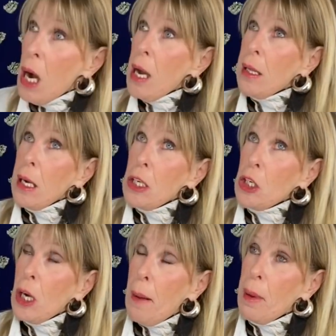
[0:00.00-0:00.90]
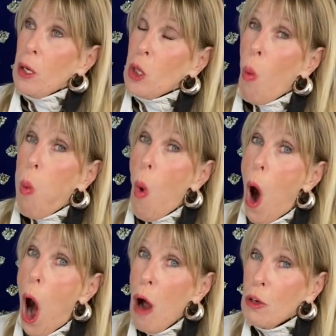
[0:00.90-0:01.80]
I think he's going to build a
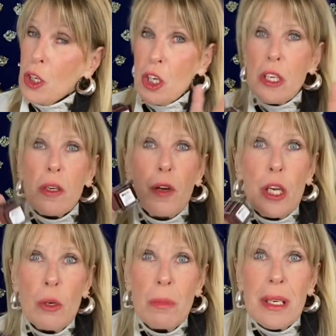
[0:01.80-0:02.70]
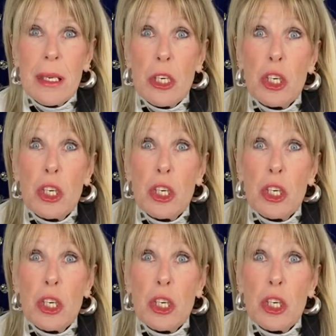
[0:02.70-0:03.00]
wall just for you, Missy.